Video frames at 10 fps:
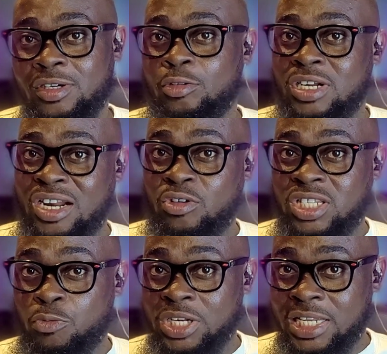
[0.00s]
When I know say
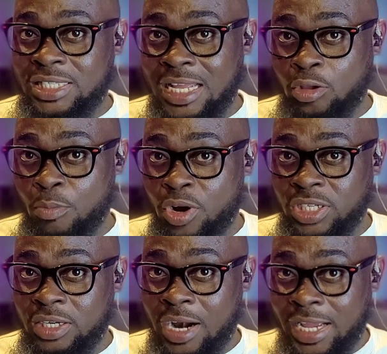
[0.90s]
we start on
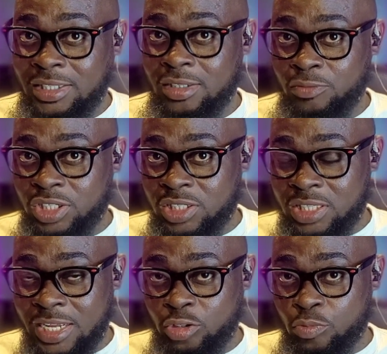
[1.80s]
Monday, right? Which is
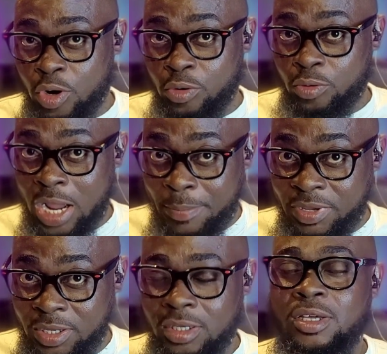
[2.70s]
next tomorrow. Abi?